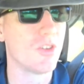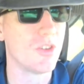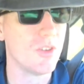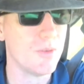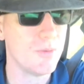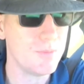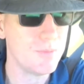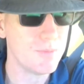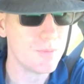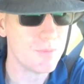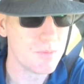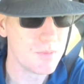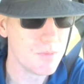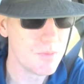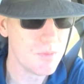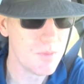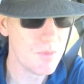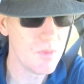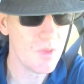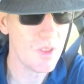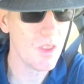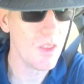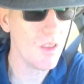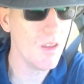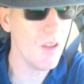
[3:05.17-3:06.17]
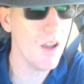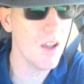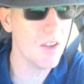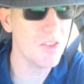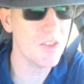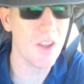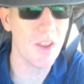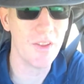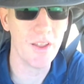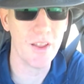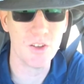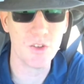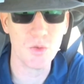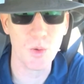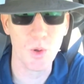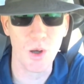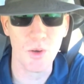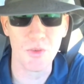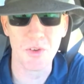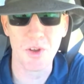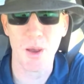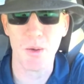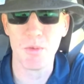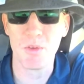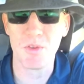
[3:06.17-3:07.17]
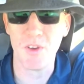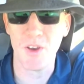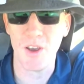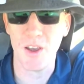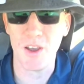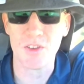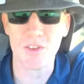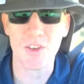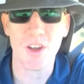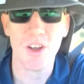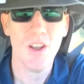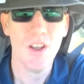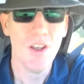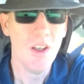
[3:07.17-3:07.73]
I say that twelve times fast.